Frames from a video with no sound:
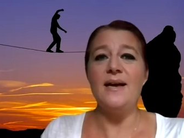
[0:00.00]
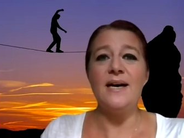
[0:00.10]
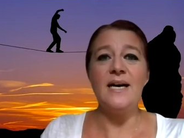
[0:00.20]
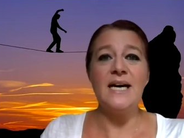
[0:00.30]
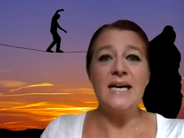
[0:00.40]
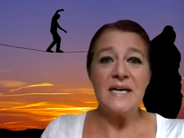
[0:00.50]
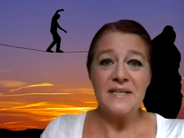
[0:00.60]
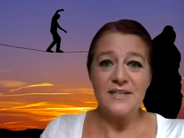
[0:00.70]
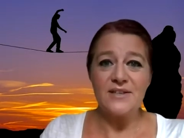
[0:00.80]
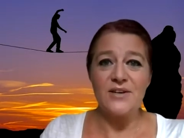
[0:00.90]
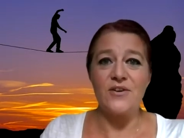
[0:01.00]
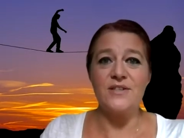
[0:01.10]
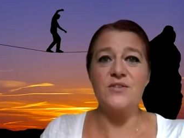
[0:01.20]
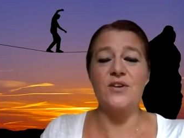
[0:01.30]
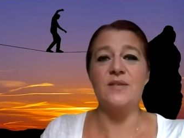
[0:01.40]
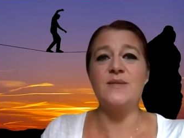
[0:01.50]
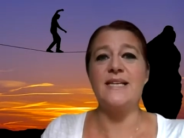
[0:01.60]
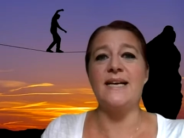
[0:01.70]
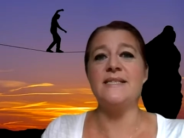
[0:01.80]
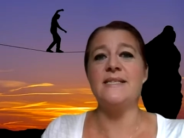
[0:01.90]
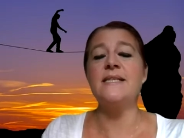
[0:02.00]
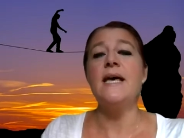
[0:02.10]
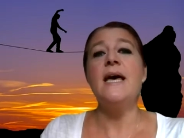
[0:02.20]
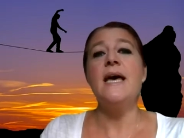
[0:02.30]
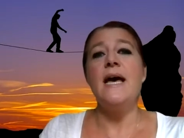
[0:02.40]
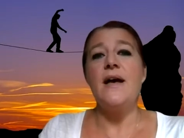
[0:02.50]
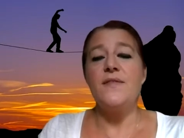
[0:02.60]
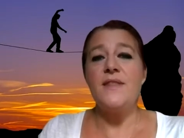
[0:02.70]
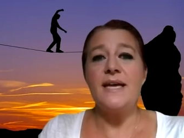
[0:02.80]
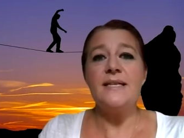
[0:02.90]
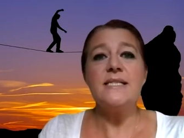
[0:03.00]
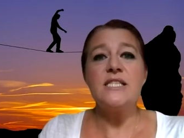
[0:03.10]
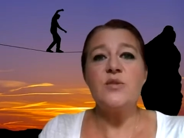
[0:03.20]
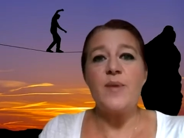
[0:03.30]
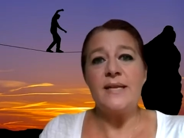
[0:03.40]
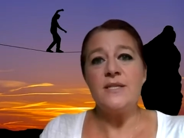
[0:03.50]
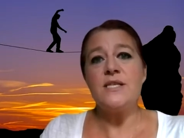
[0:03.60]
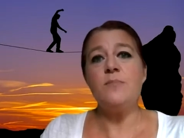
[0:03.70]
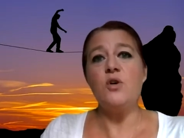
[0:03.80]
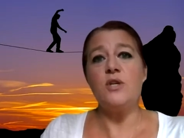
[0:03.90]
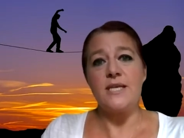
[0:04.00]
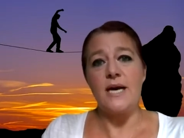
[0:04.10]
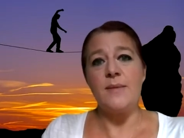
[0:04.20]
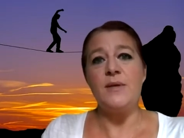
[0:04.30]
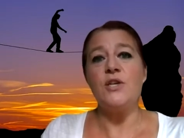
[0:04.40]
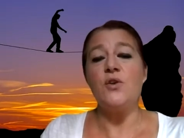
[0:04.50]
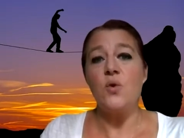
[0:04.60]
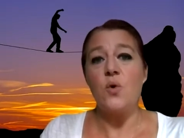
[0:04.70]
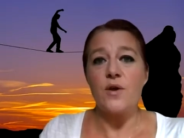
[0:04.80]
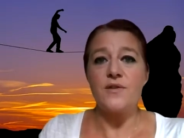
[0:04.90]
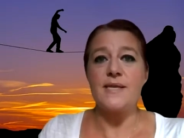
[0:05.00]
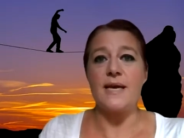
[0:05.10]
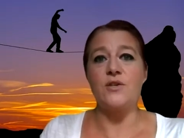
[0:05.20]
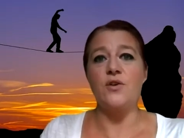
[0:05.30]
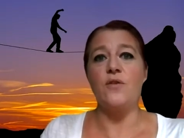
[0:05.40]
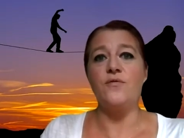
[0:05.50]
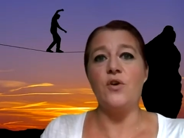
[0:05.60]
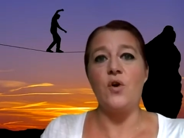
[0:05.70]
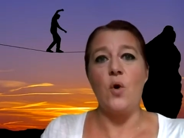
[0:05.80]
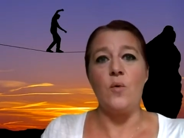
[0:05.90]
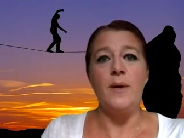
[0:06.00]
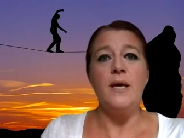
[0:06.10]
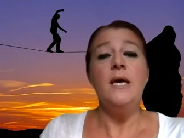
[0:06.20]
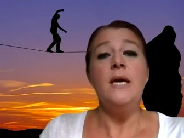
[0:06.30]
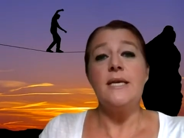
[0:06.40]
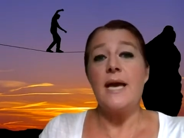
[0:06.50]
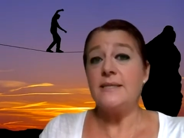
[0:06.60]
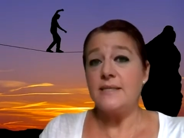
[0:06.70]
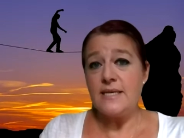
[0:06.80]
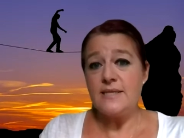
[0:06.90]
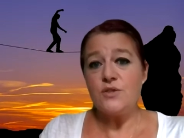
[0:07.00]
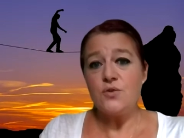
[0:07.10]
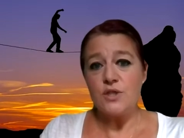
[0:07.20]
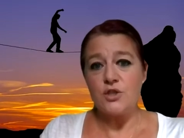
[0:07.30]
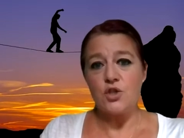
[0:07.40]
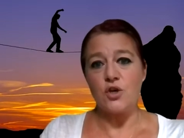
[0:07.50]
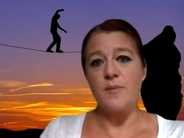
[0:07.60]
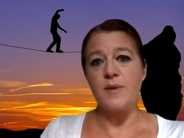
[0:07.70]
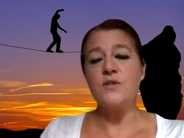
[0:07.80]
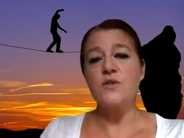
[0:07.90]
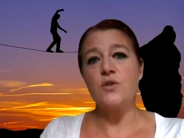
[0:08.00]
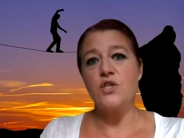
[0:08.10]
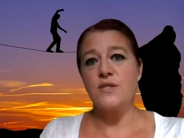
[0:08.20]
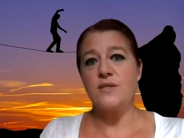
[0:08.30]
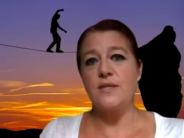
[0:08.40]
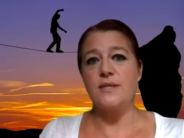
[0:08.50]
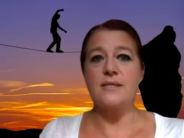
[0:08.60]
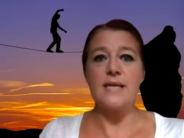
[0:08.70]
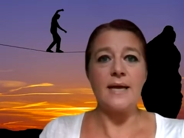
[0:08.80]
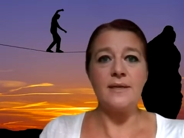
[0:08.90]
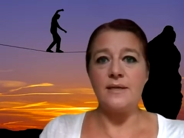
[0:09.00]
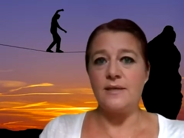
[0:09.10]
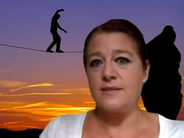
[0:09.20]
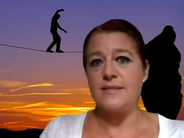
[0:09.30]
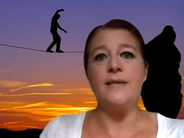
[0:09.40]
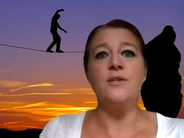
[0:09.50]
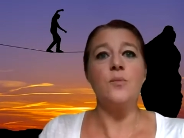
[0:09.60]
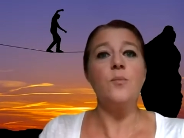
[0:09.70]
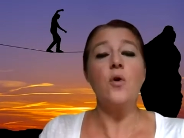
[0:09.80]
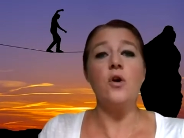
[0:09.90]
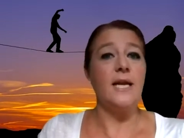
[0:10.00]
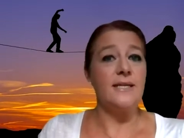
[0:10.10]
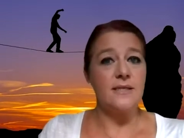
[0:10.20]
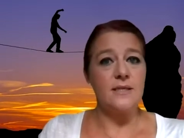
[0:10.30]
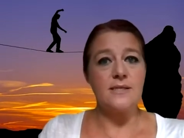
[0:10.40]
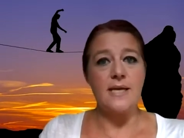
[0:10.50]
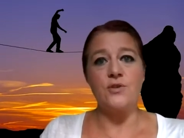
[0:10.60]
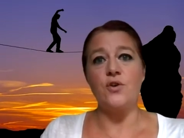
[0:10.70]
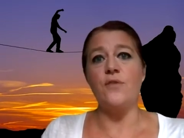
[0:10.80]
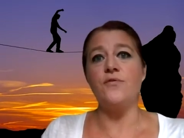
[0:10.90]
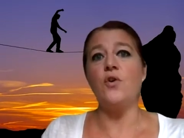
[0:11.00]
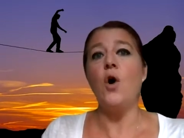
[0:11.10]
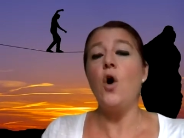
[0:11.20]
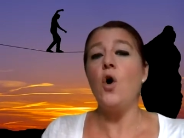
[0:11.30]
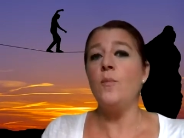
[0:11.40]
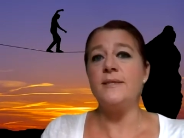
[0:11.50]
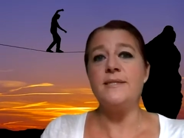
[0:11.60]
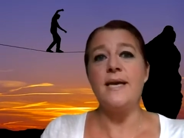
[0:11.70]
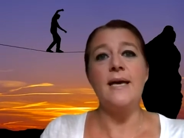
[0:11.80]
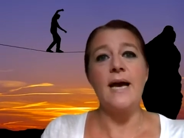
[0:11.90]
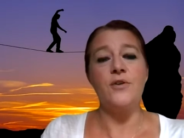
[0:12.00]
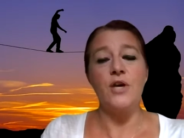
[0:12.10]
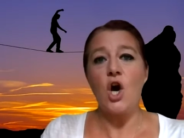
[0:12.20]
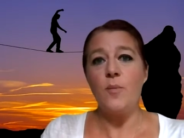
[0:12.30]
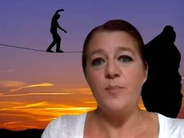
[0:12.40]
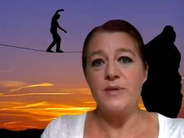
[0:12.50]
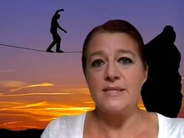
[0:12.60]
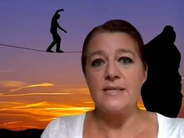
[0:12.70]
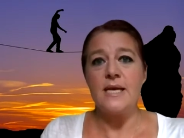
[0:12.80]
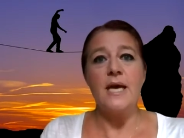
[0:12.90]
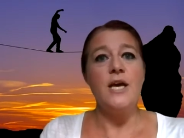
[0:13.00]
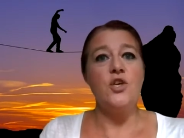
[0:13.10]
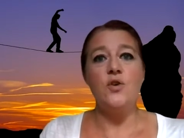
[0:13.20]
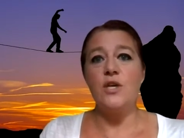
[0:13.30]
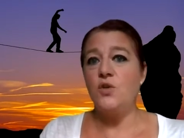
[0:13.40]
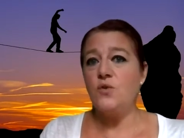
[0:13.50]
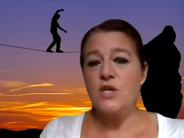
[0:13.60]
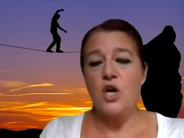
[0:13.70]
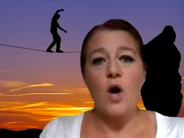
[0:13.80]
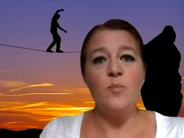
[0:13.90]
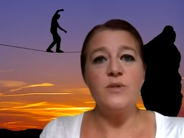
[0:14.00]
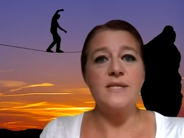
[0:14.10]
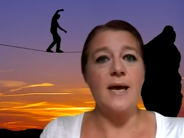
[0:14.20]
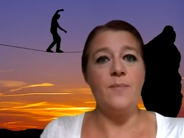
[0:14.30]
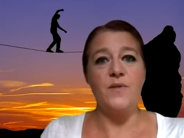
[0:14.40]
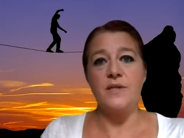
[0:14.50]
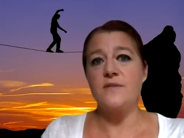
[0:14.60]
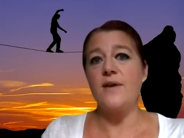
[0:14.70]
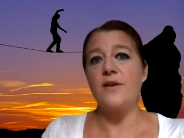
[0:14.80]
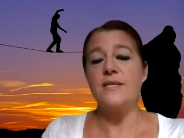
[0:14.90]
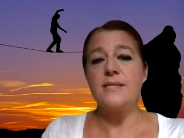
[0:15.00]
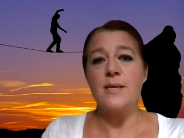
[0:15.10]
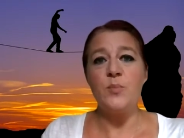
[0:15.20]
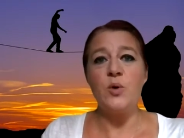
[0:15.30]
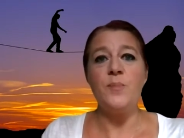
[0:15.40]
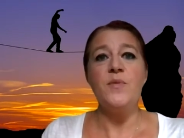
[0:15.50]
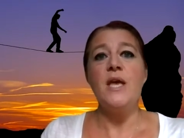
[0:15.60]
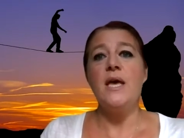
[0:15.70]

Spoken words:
under the current circumstances, then spend some more time in the north sector of your home. Yeah, it's easy to determine. So just stand in the center, more or less in the center of your home, and take out a compass. You can use a compass app that's very simple.